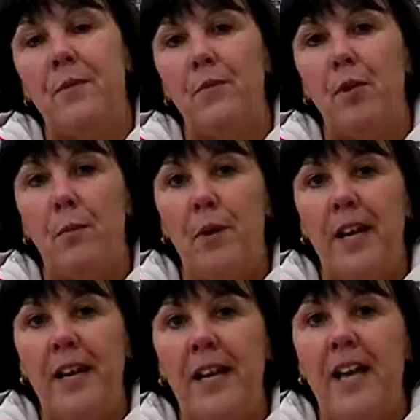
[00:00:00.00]

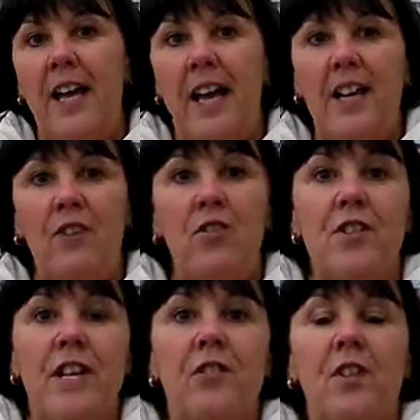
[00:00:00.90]
properly, and of
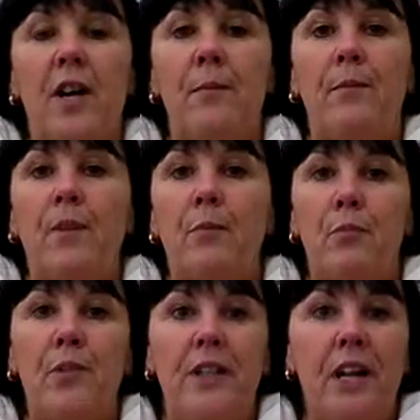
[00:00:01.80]
course they all come
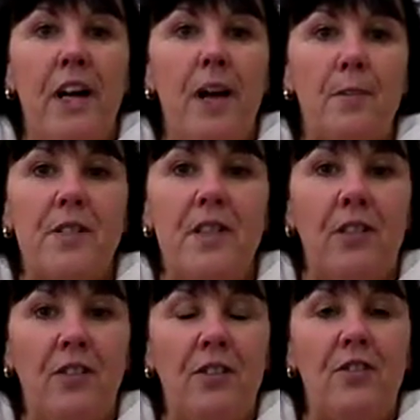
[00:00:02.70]
pre-cut up, so
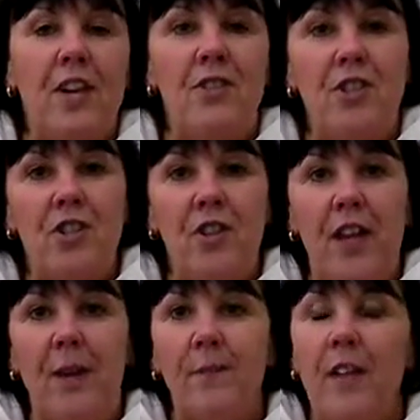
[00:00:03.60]
you don't have to do
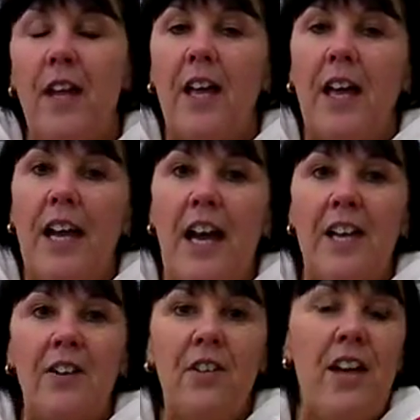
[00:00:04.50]
that.
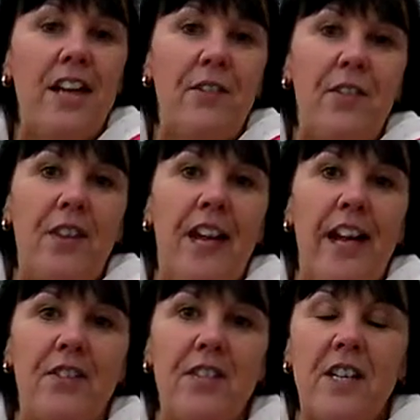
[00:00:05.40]
And like everything
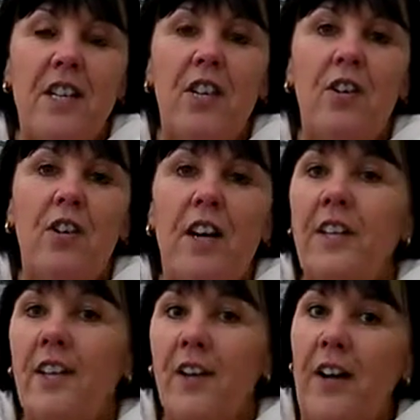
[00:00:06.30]
else, you can
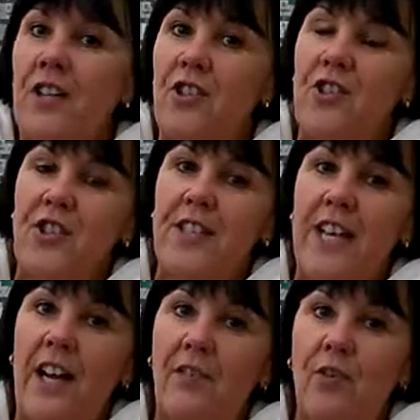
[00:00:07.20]
either go out and do it
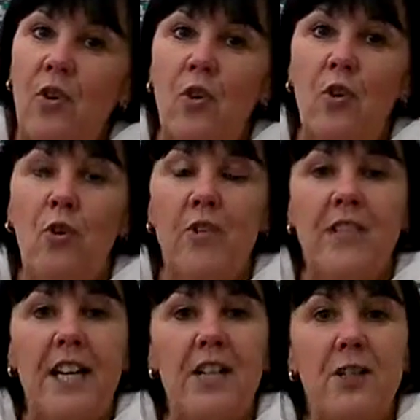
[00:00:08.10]
yourself or
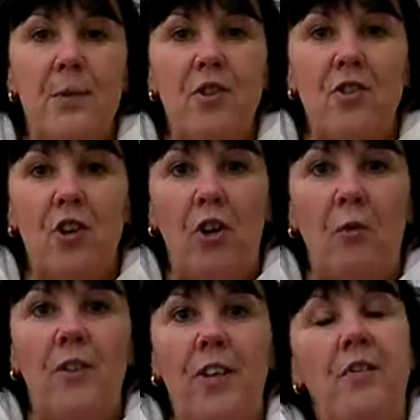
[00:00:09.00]
take your sponsor along
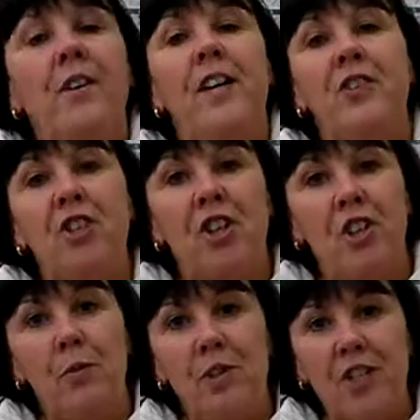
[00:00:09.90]
with you and they'll show
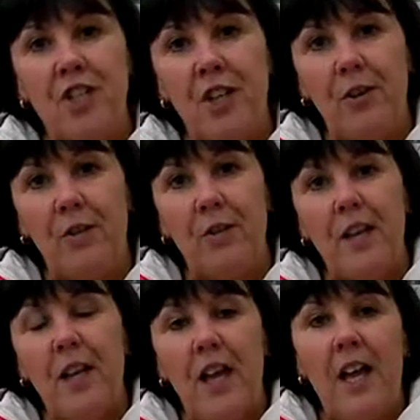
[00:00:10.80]
you what to do. Okay
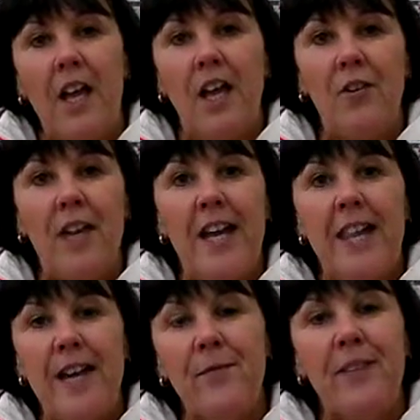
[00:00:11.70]
then,
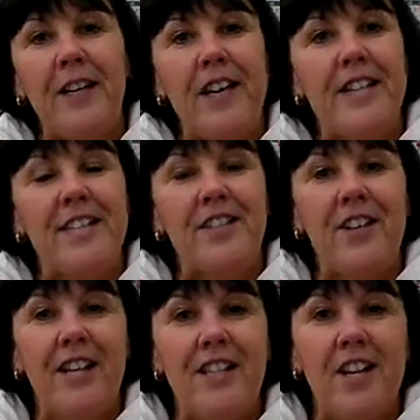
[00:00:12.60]
I think that's till
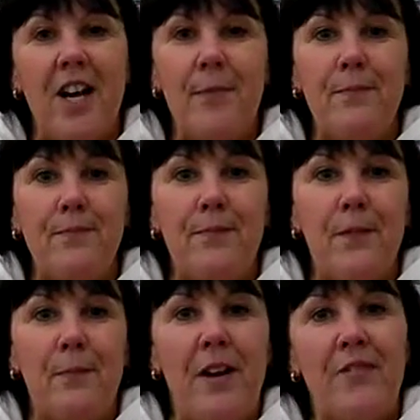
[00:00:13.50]
next time.
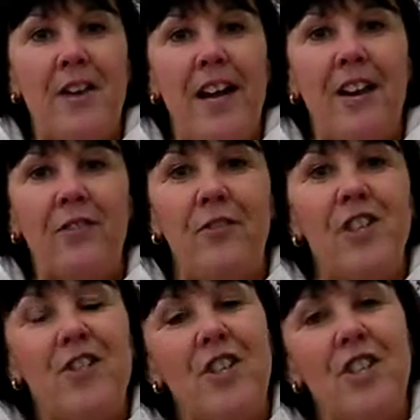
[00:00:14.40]
Bye for now, reach for the